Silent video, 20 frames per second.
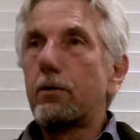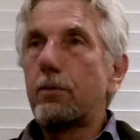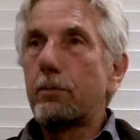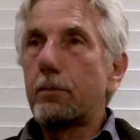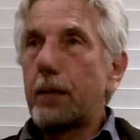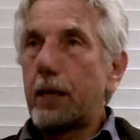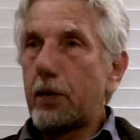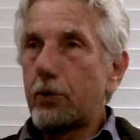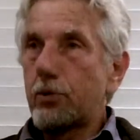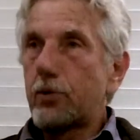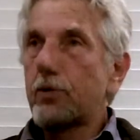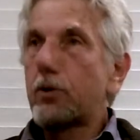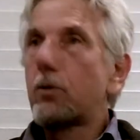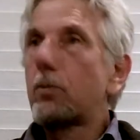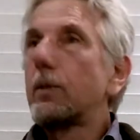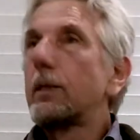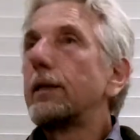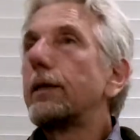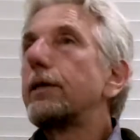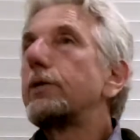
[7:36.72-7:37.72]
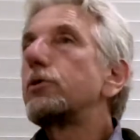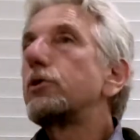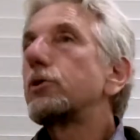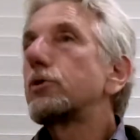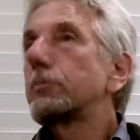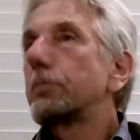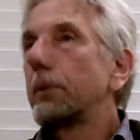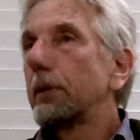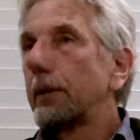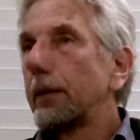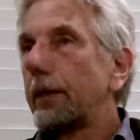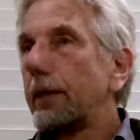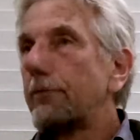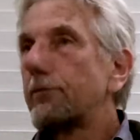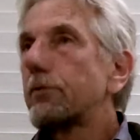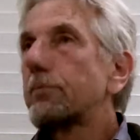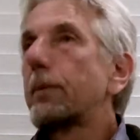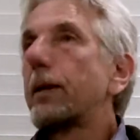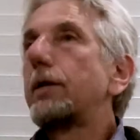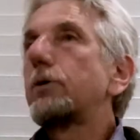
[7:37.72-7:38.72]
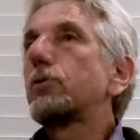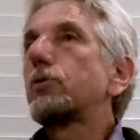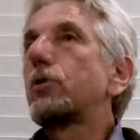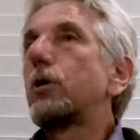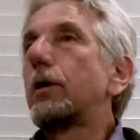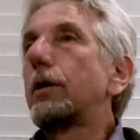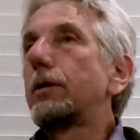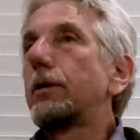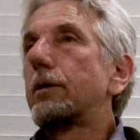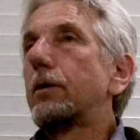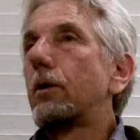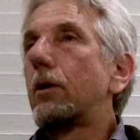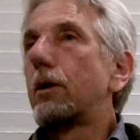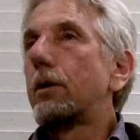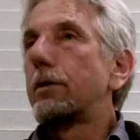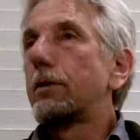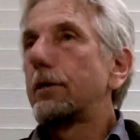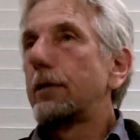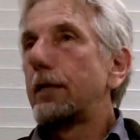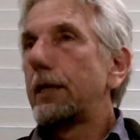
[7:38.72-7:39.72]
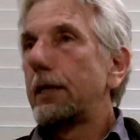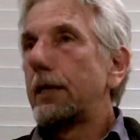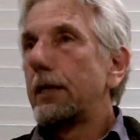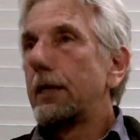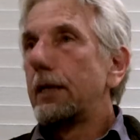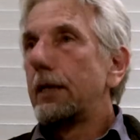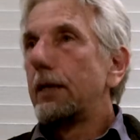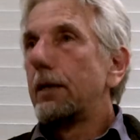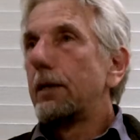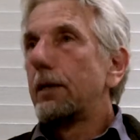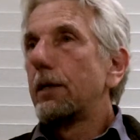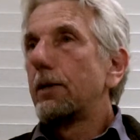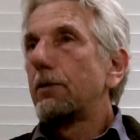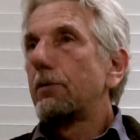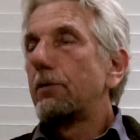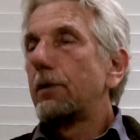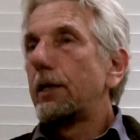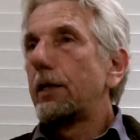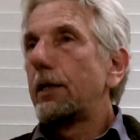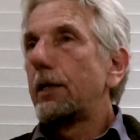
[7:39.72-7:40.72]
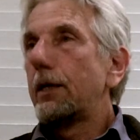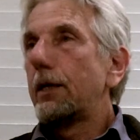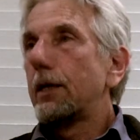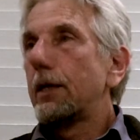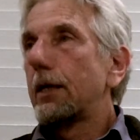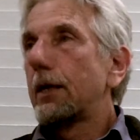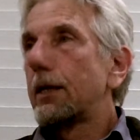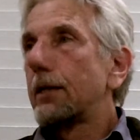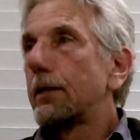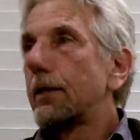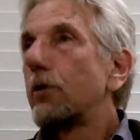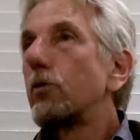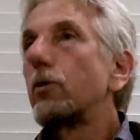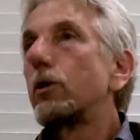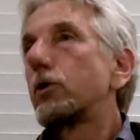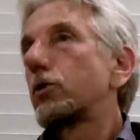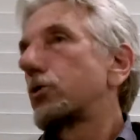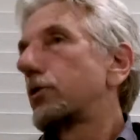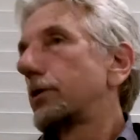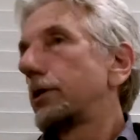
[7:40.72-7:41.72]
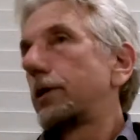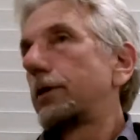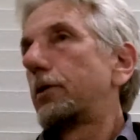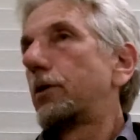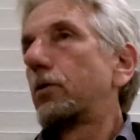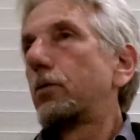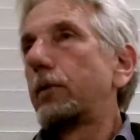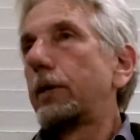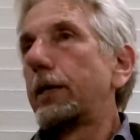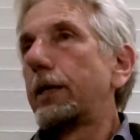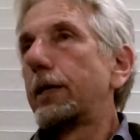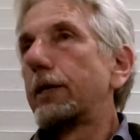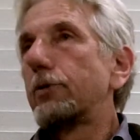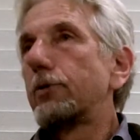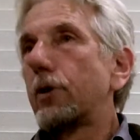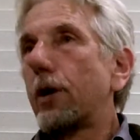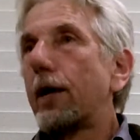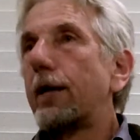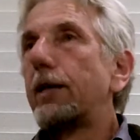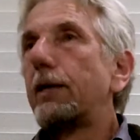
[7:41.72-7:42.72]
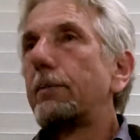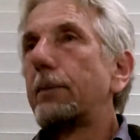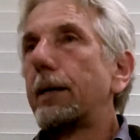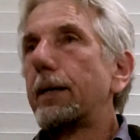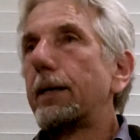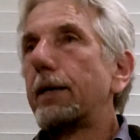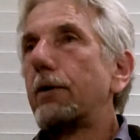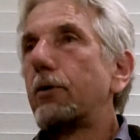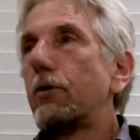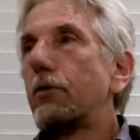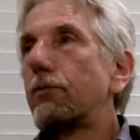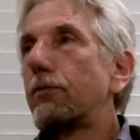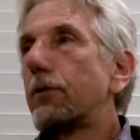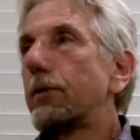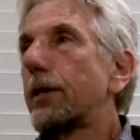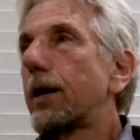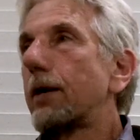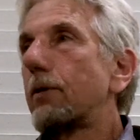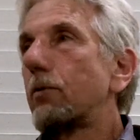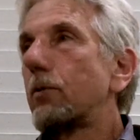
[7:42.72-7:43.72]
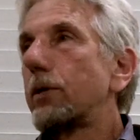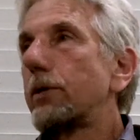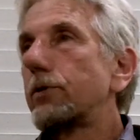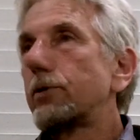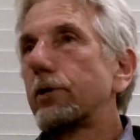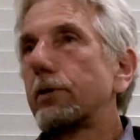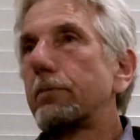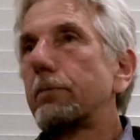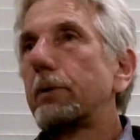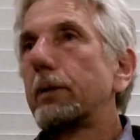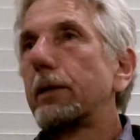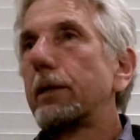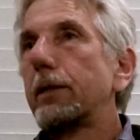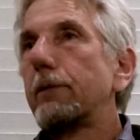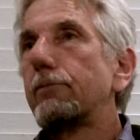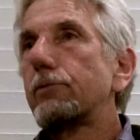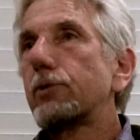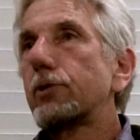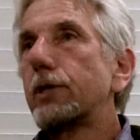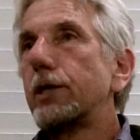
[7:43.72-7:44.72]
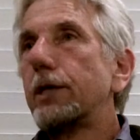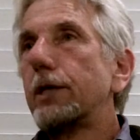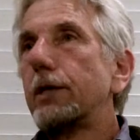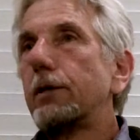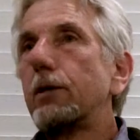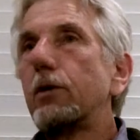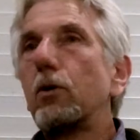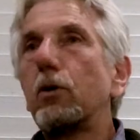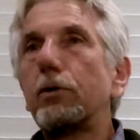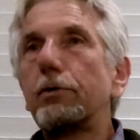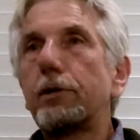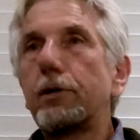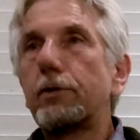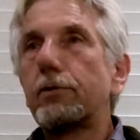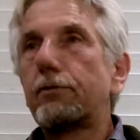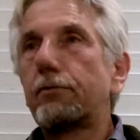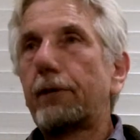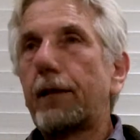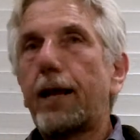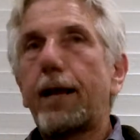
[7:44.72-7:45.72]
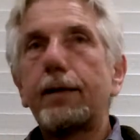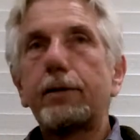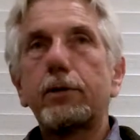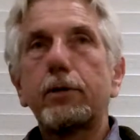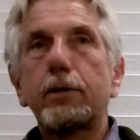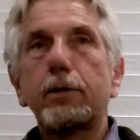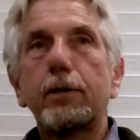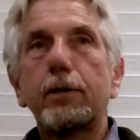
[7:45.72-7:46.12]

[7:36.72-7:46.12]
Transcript: because of their religious beliefs based on, on the, the uh, literature that they're reading, is there anybody who, for that reason, believes the earth is flat?